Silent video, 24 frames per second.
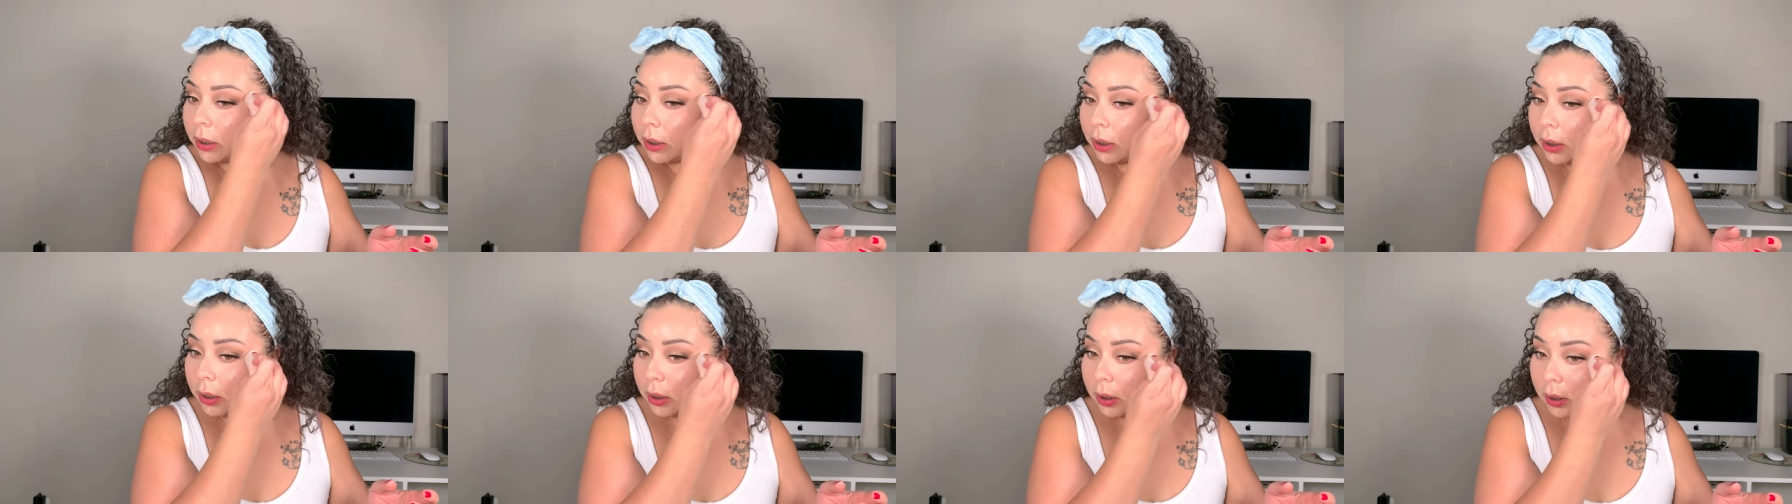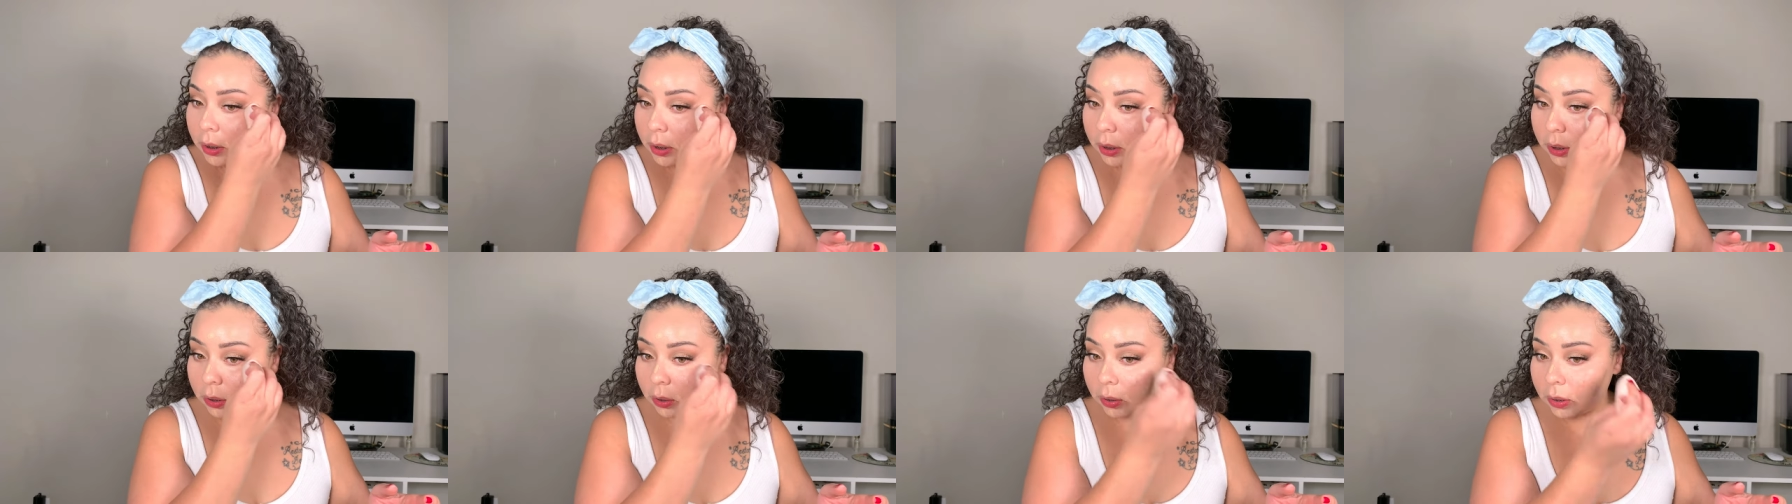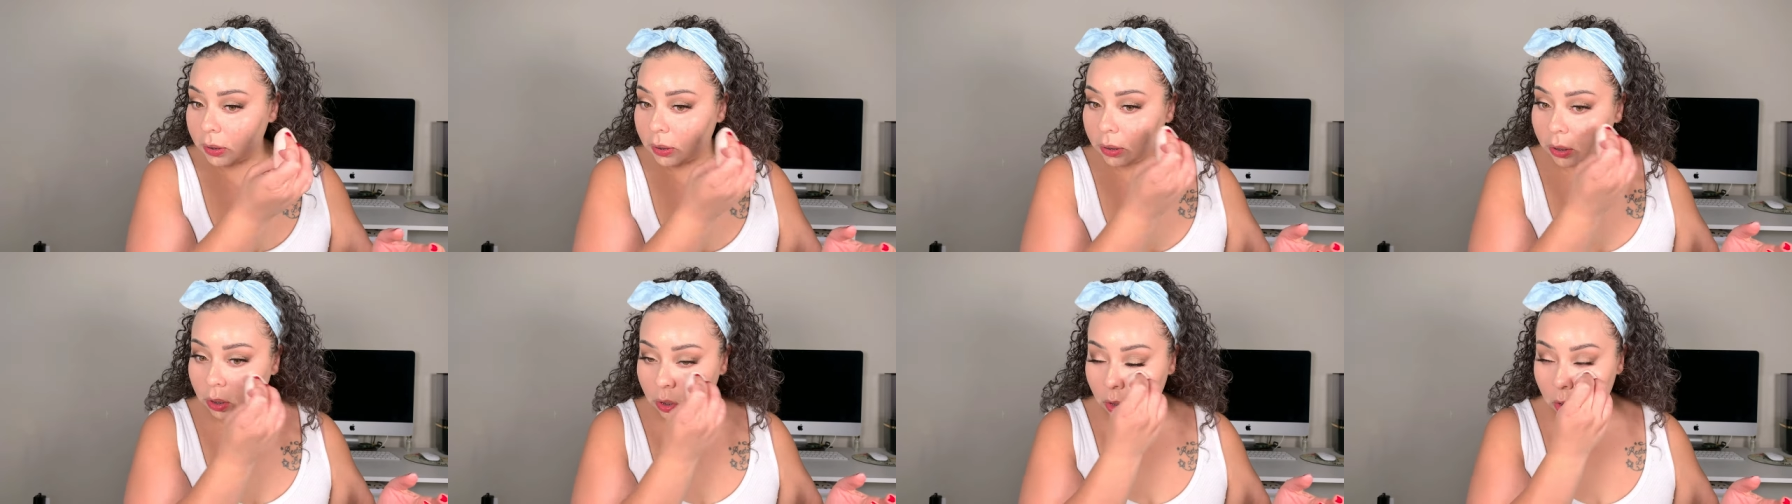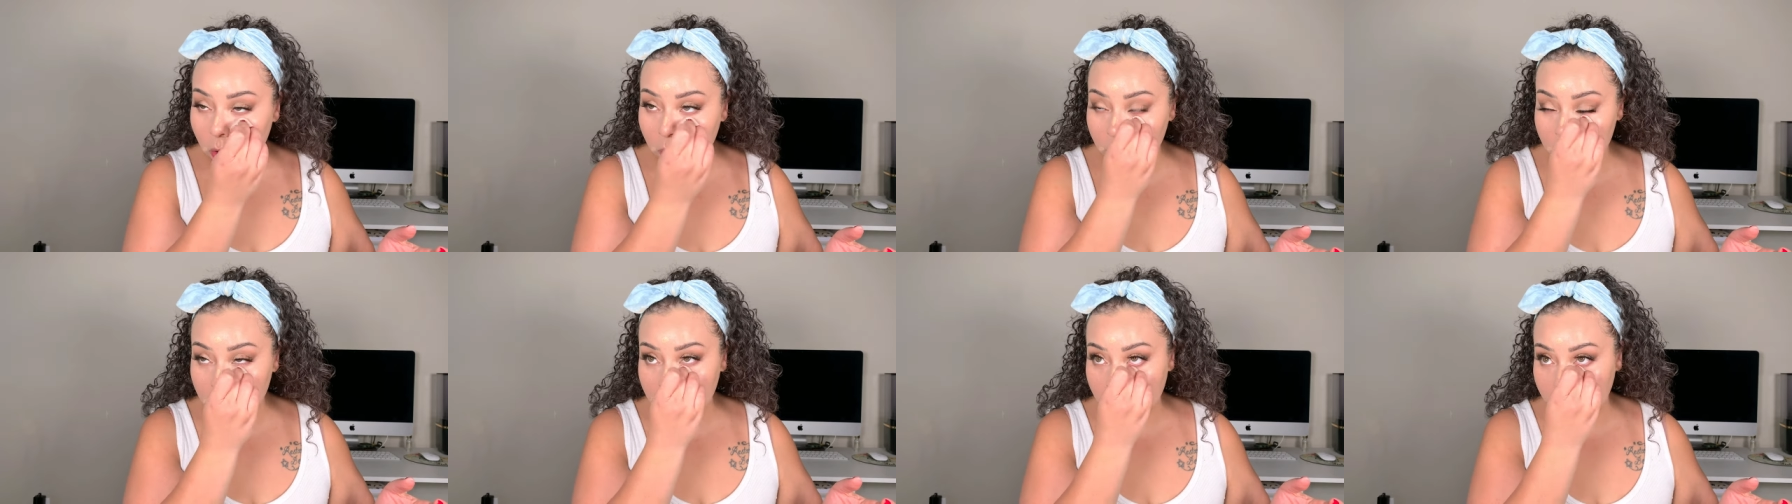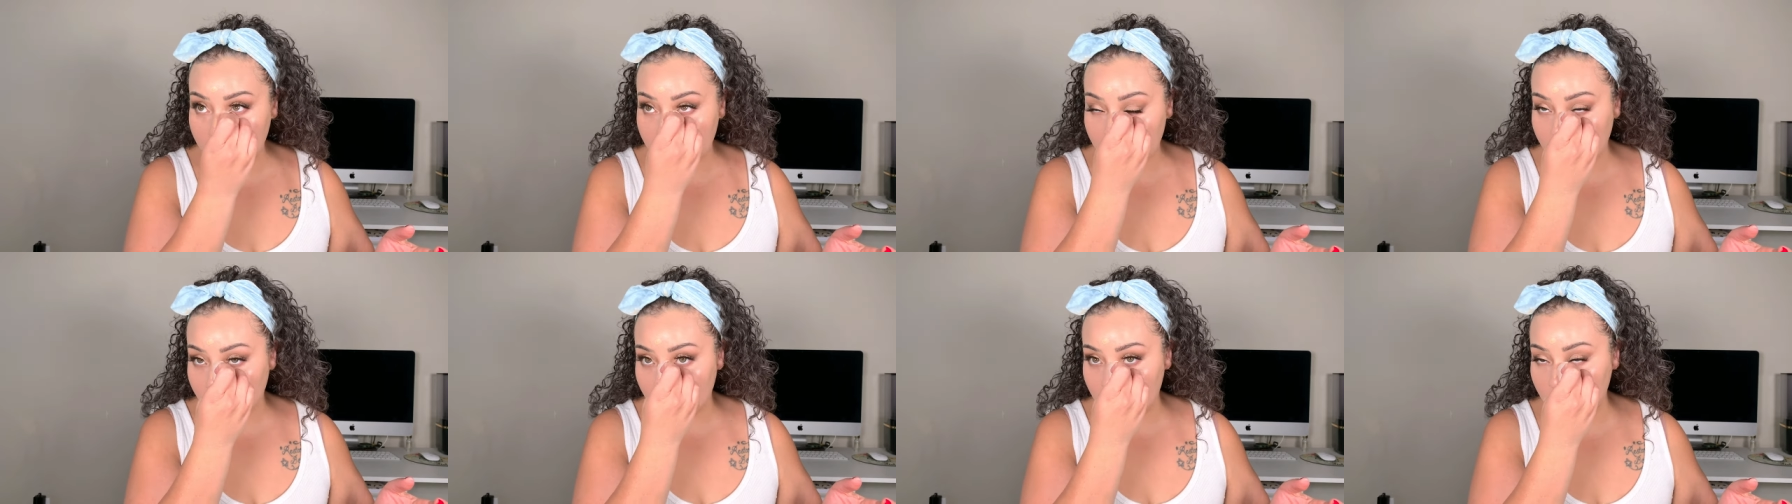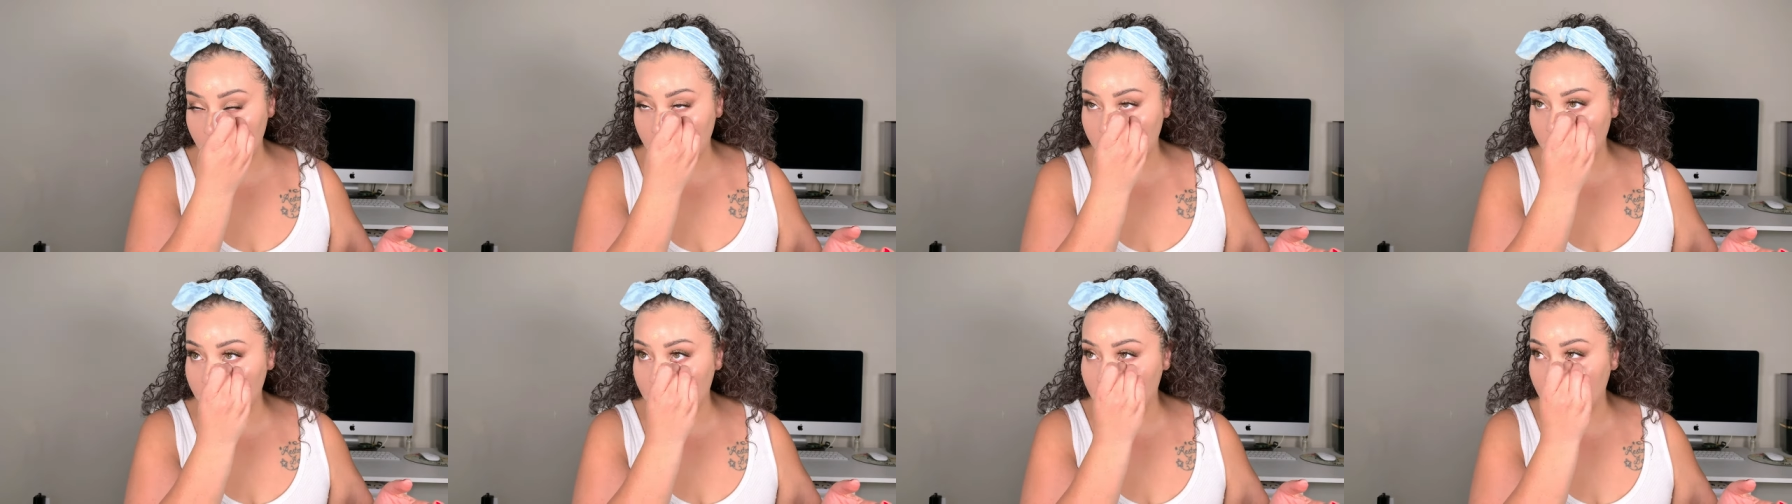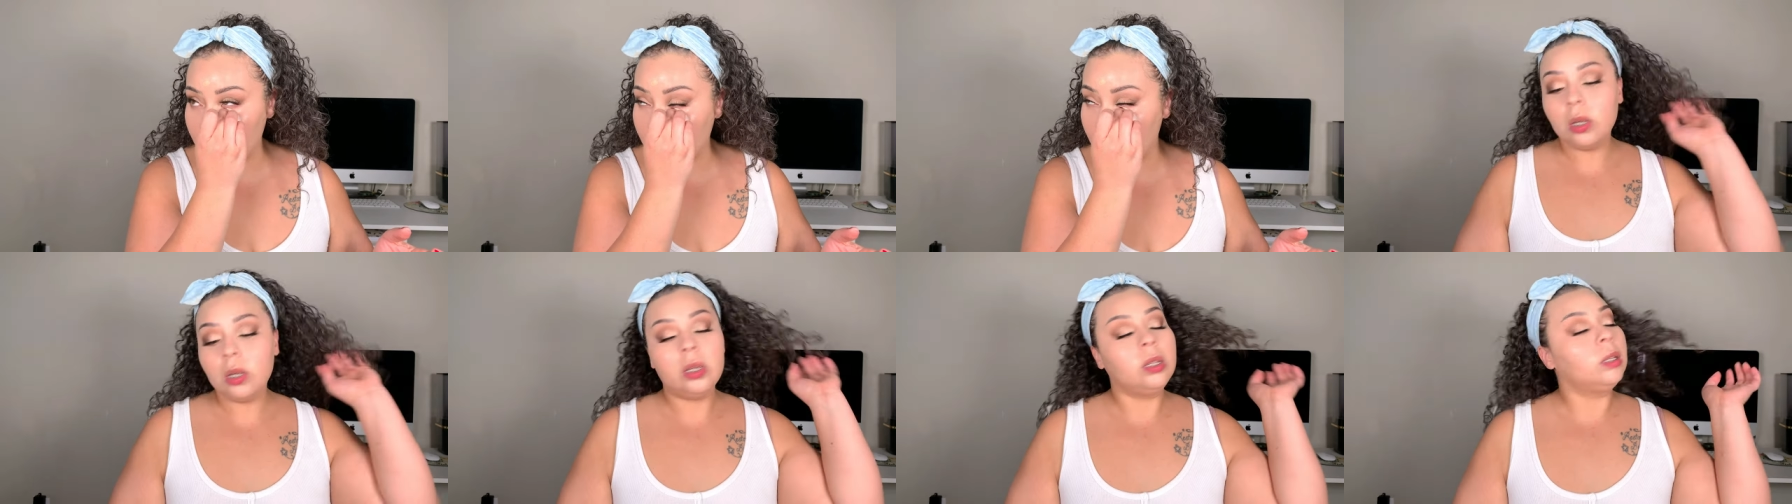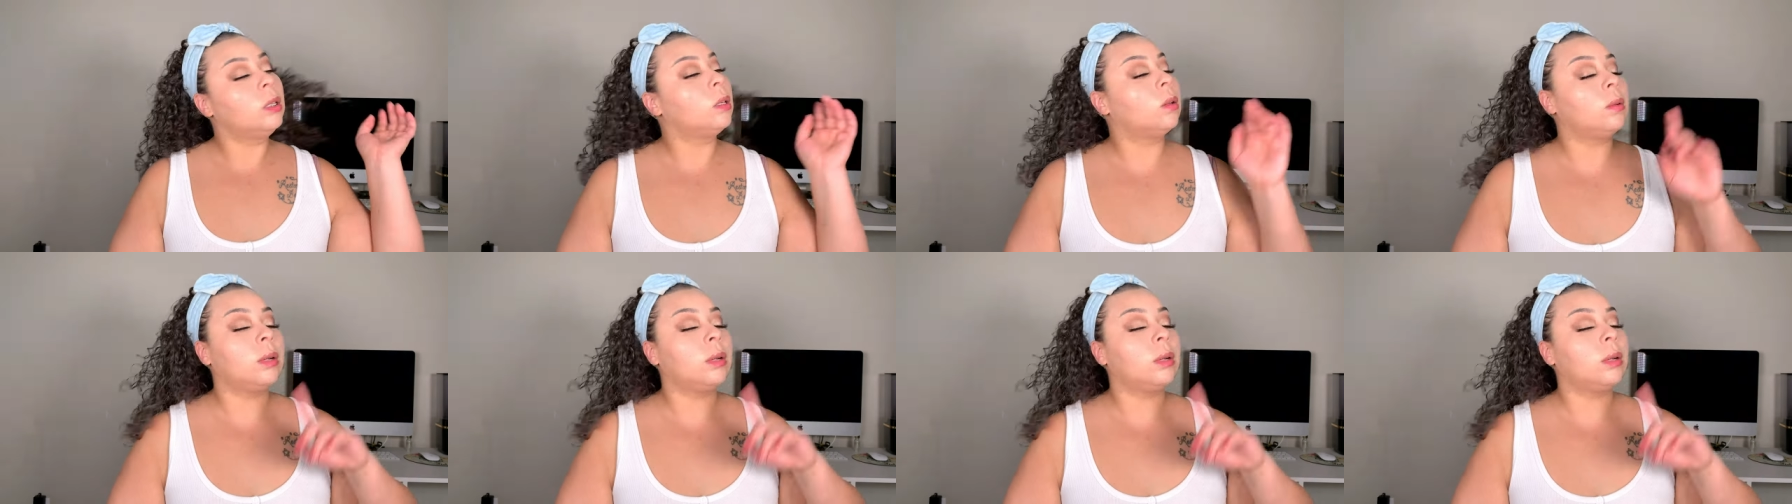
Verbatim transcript: It's just glow tint. I don't know what to call it.